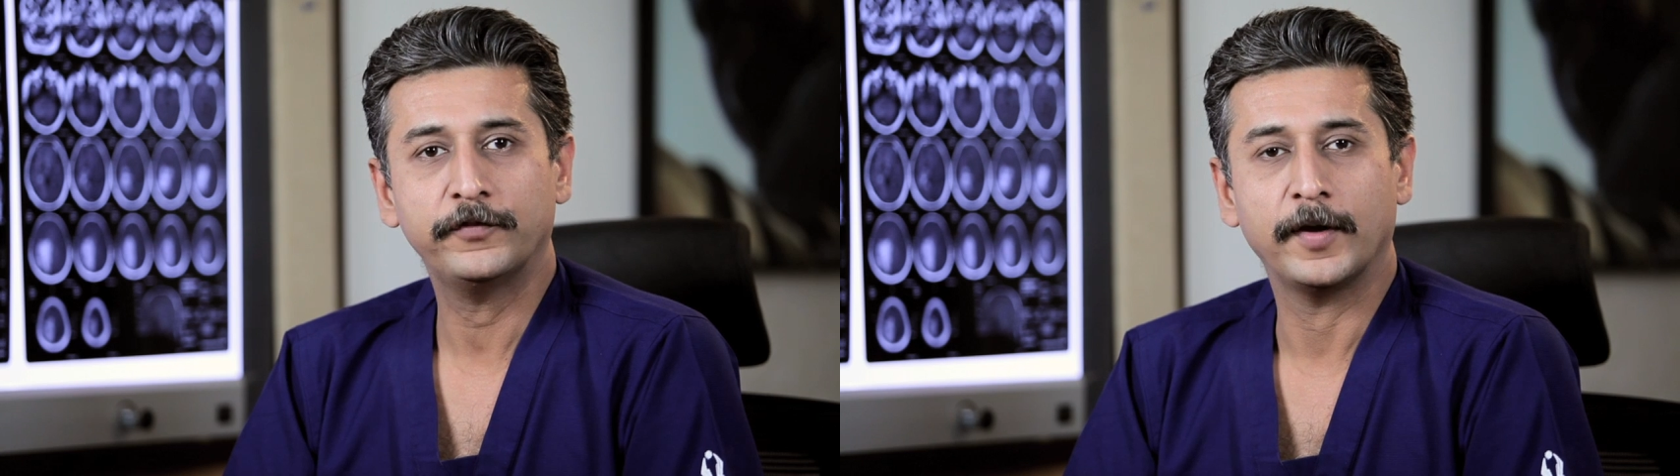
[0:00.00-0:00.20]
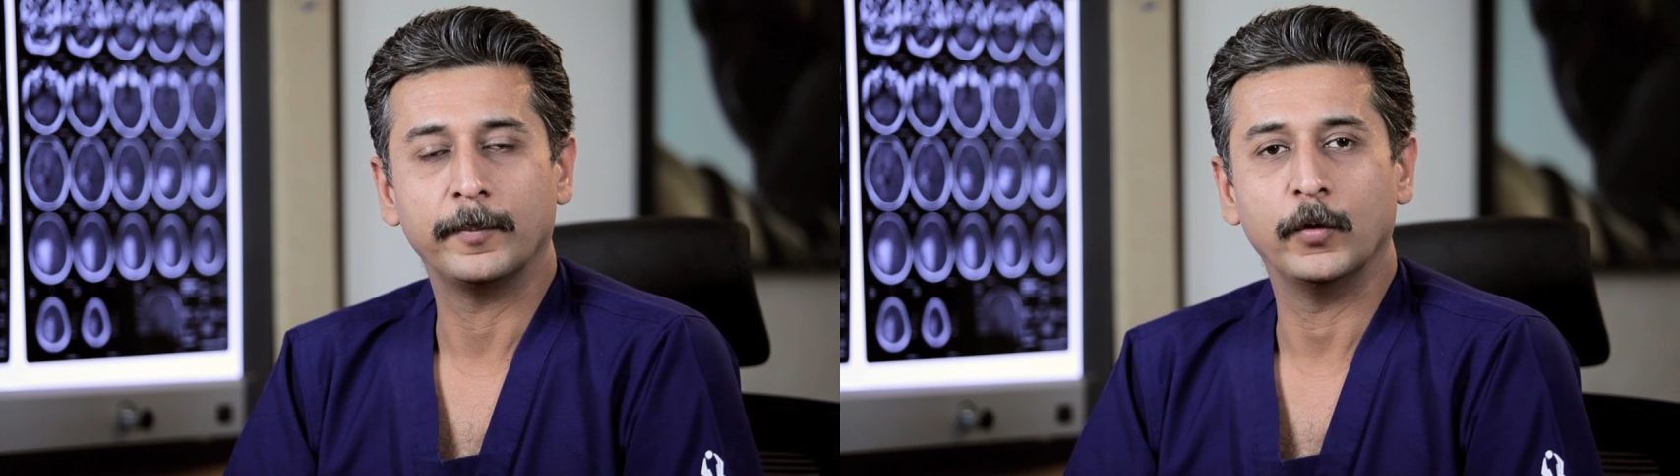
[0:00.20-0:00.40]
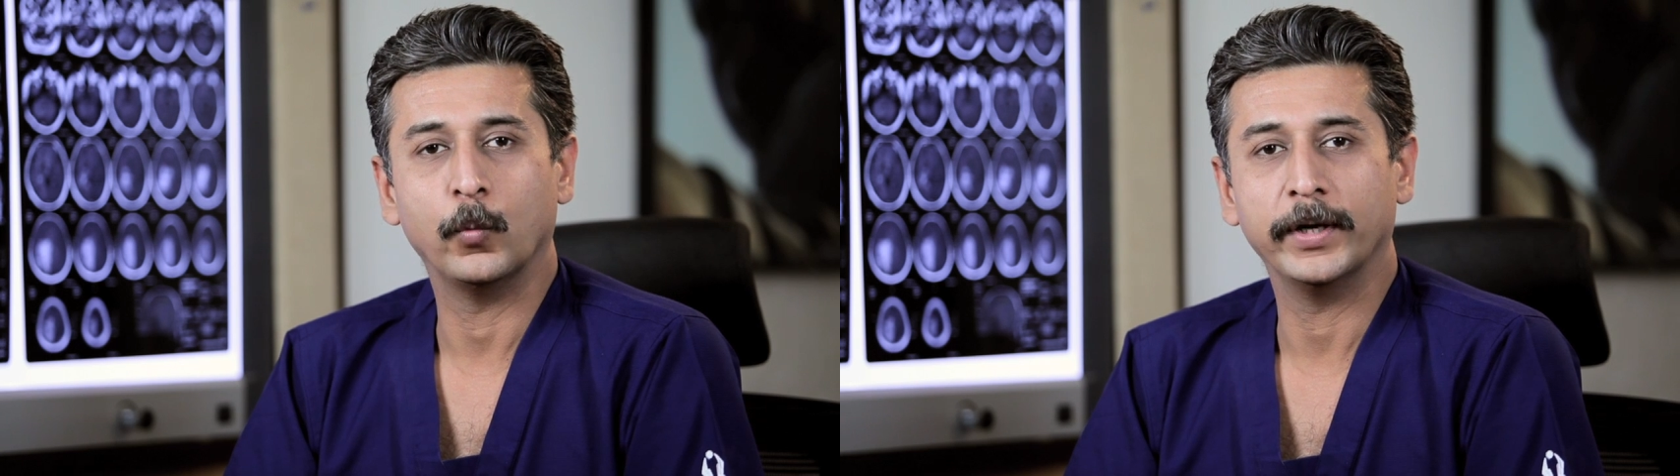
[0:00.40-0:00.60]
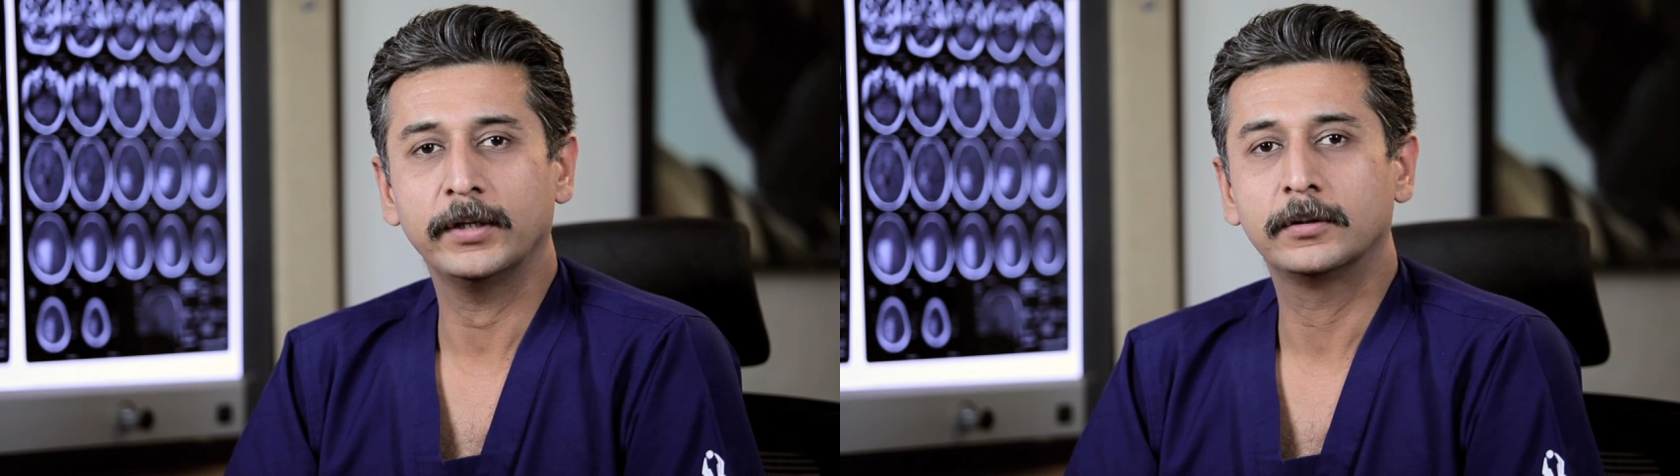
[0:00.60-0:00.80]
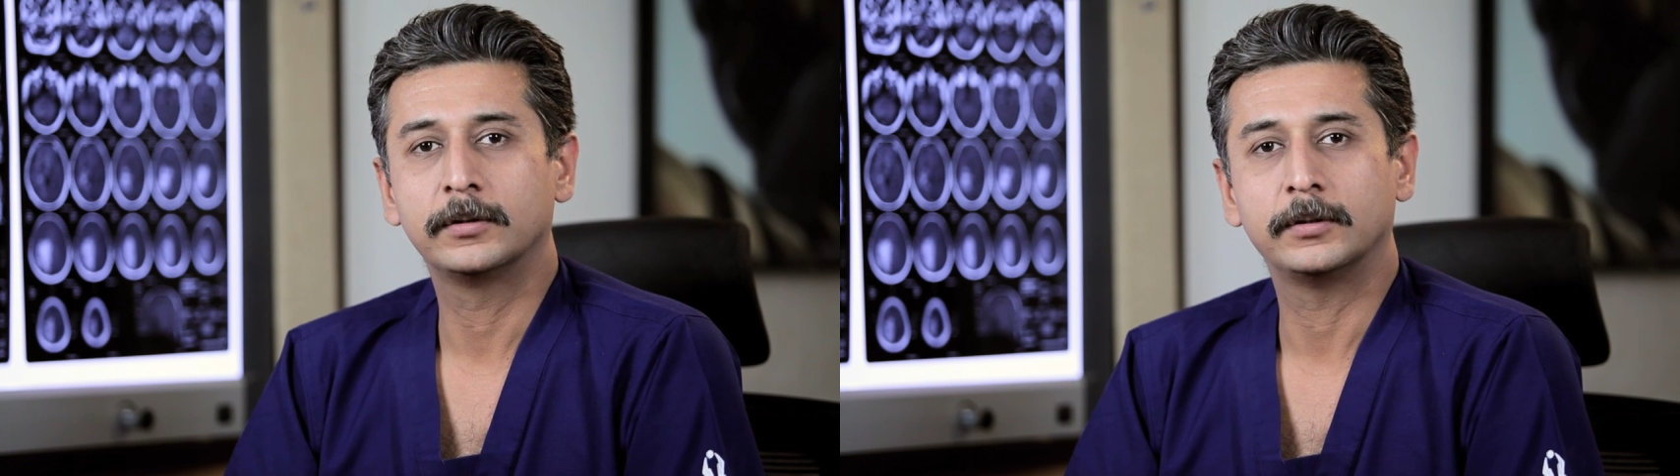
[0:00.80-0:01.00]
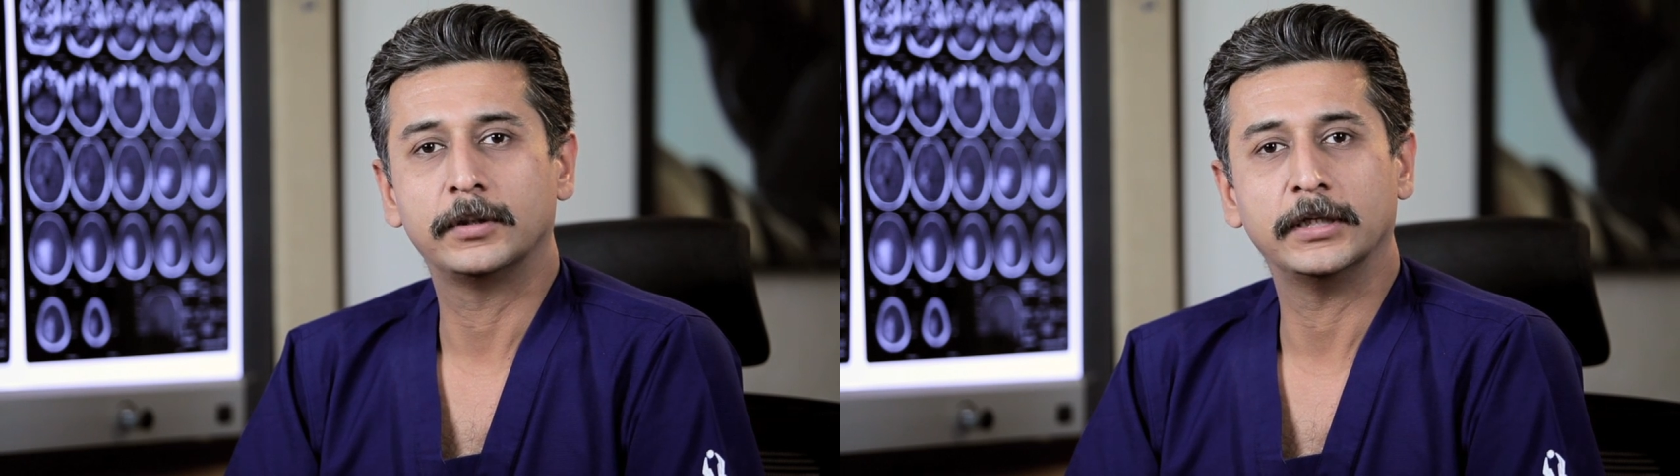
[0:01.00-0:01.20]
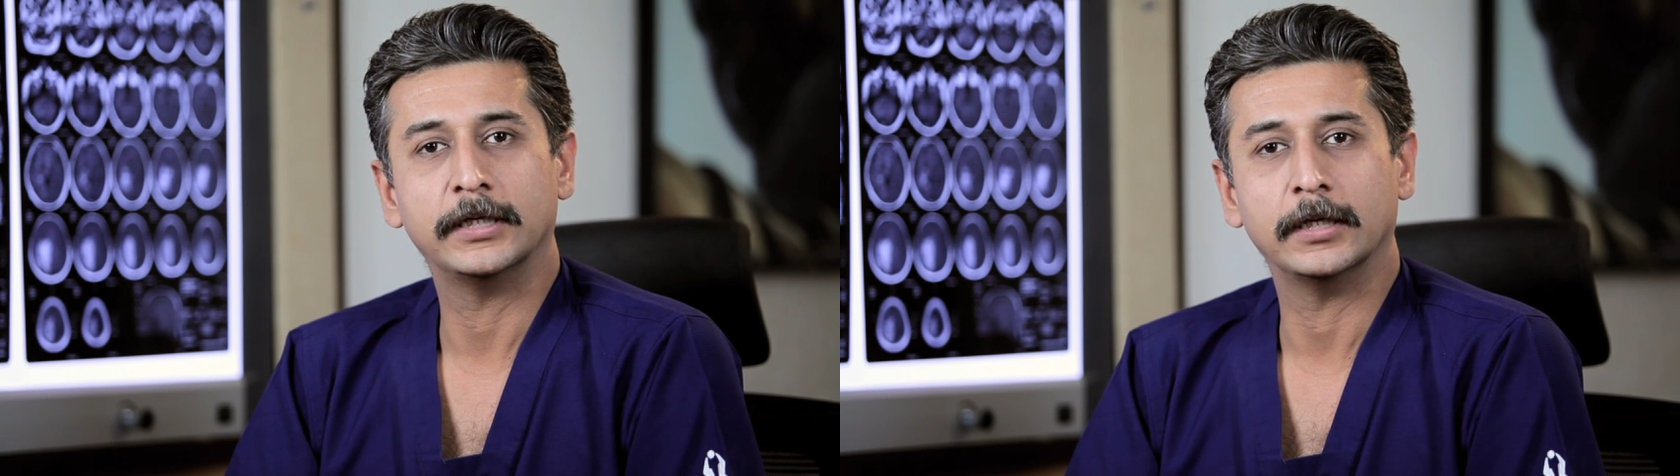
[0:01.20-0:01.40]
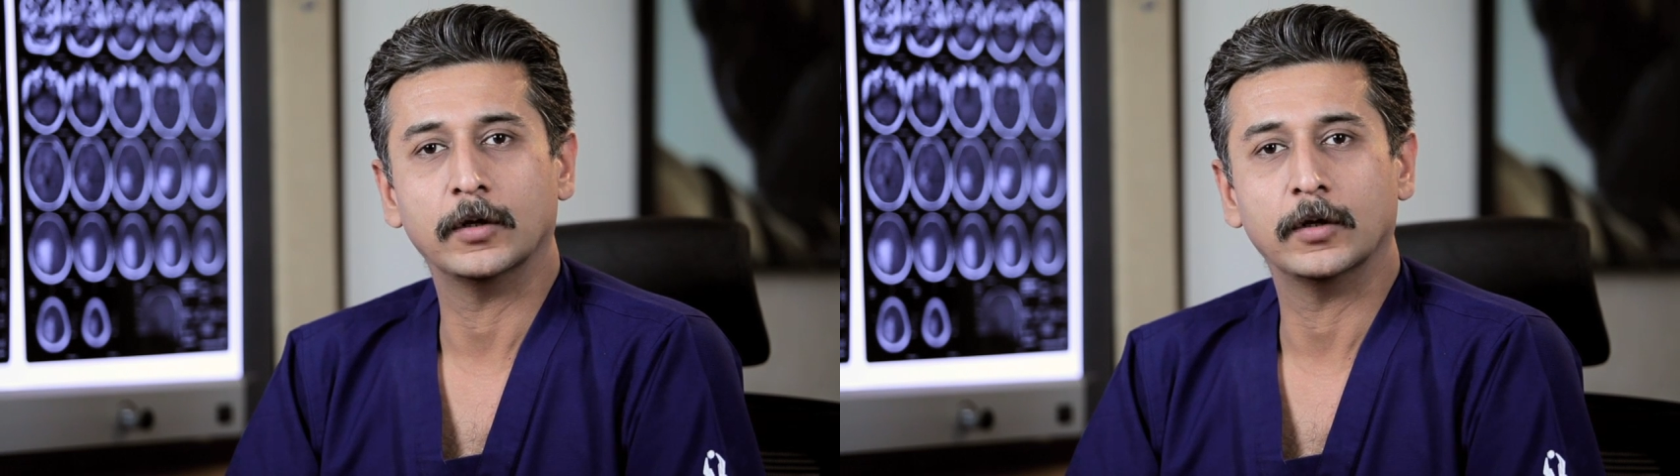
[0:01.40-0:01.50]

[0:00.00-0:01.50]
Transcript: the family wait till their